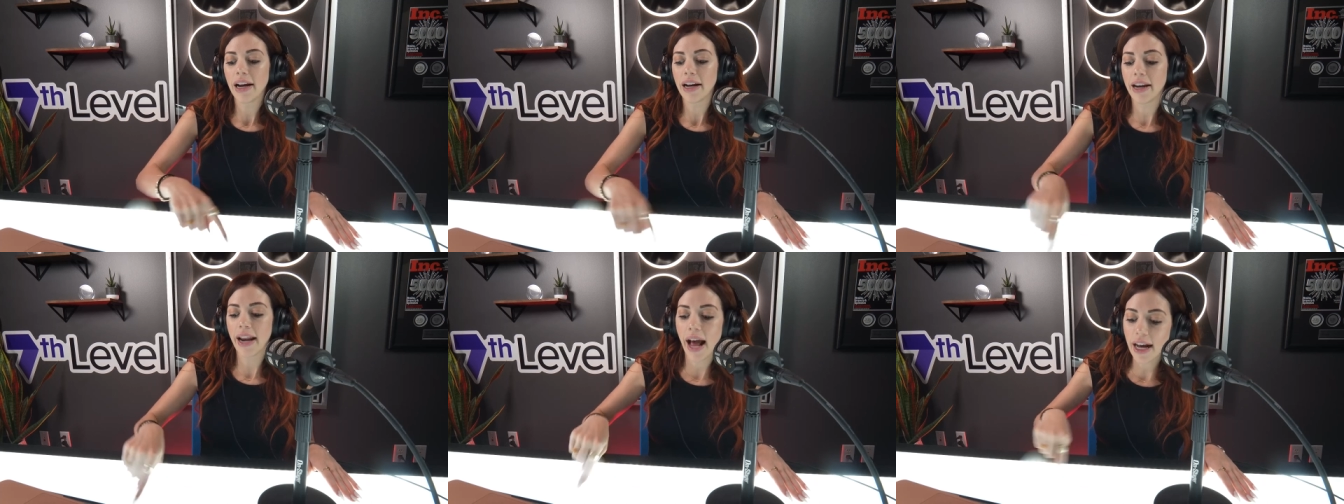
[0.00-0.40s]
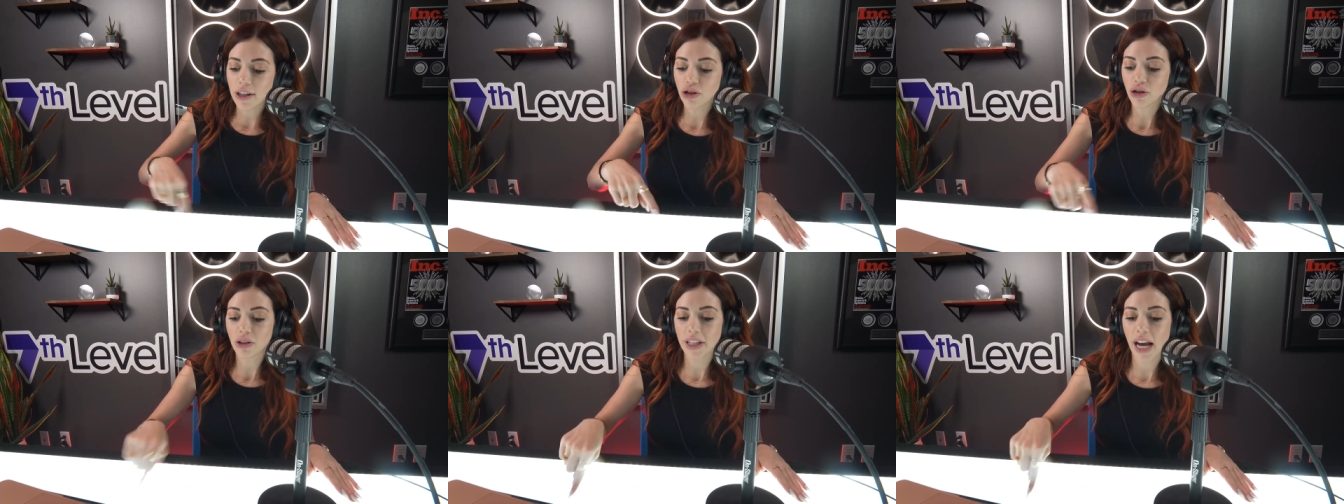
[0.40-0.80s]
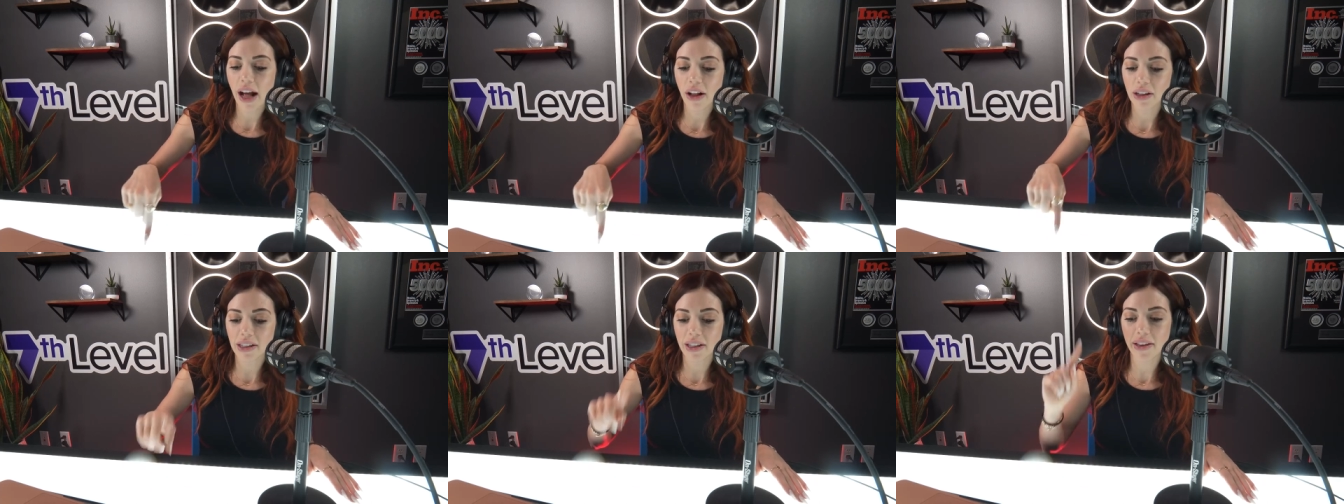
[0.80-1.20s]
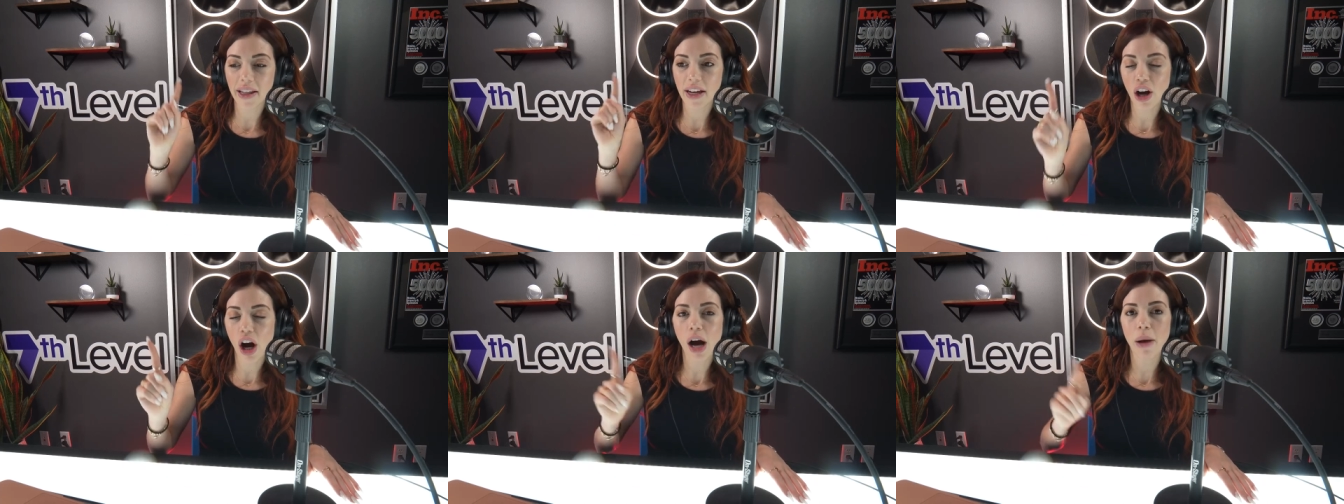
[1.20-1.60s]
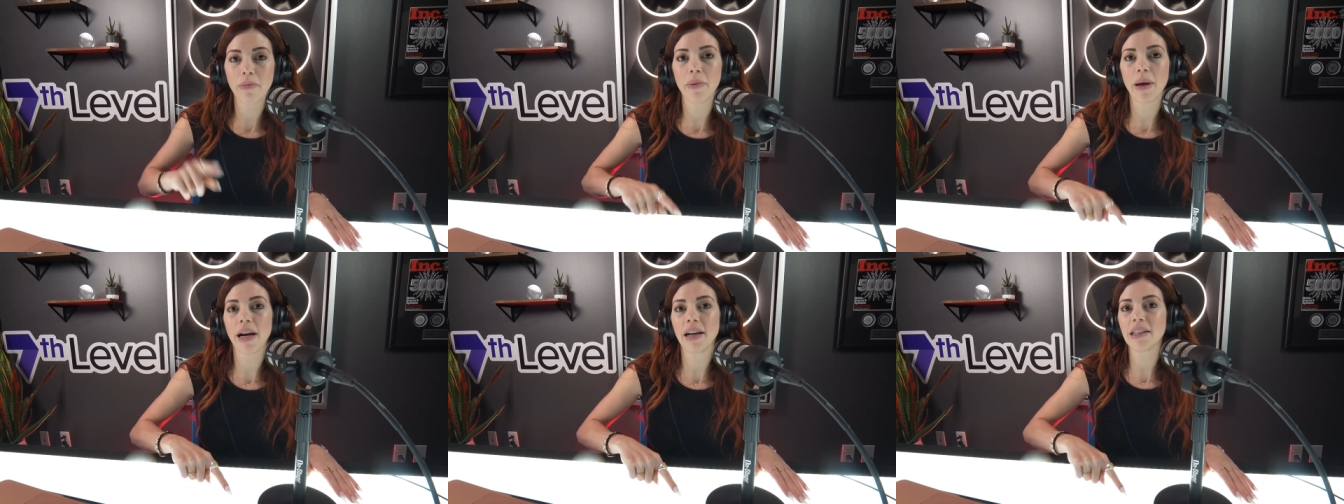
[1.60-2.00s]
natural talents that they got
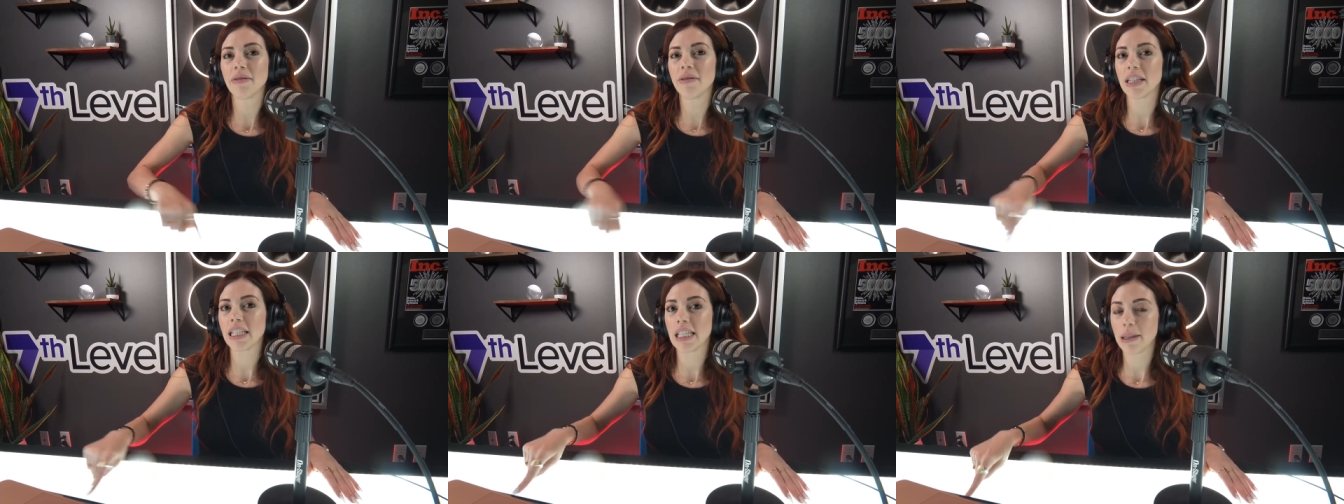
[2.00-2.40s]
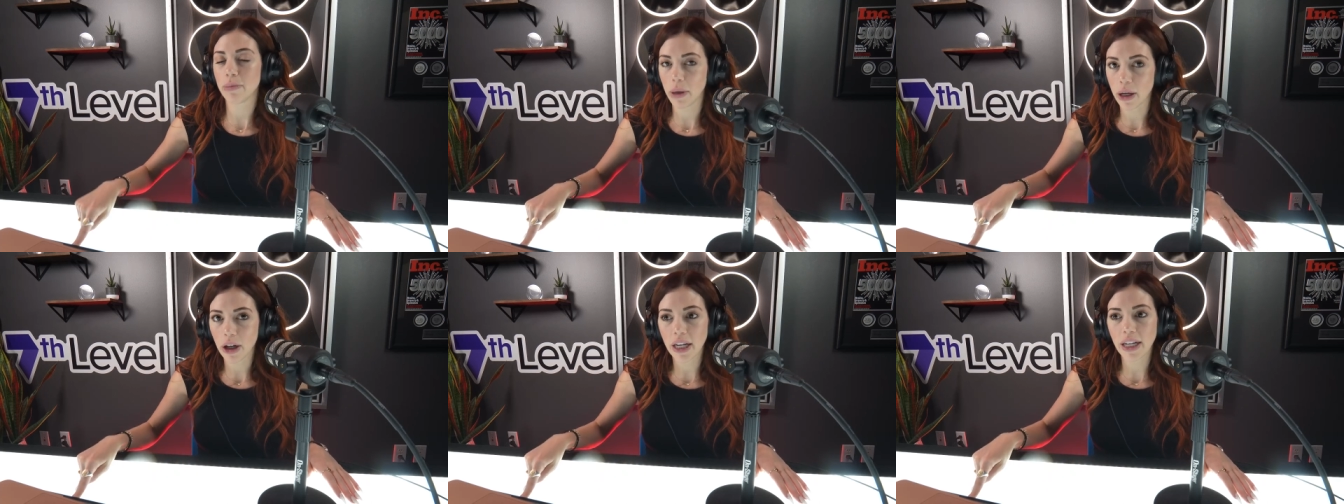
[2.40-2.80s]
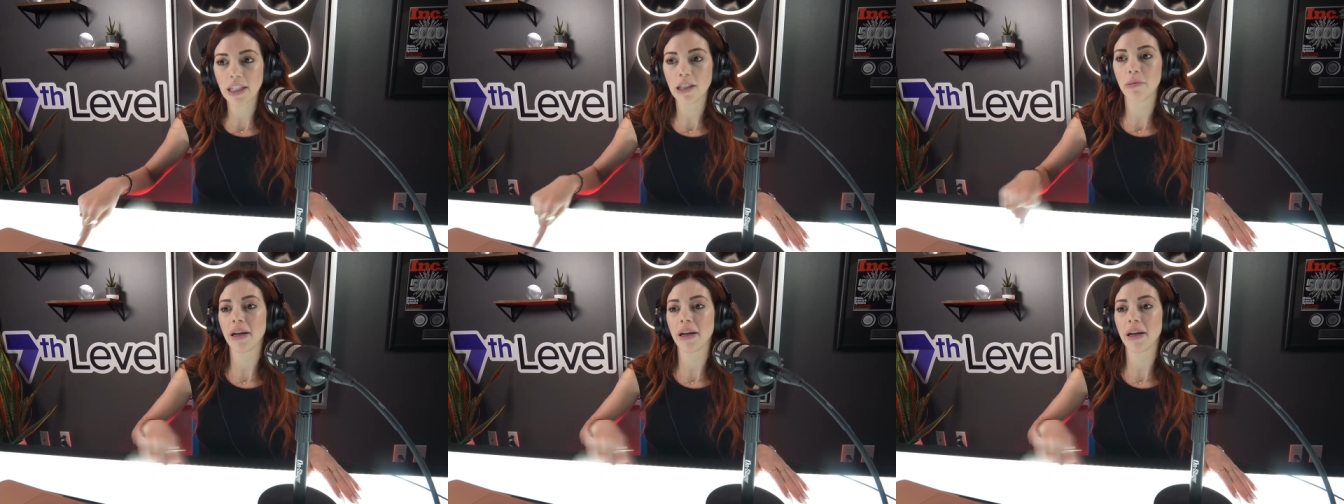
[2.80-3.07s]
because of experience,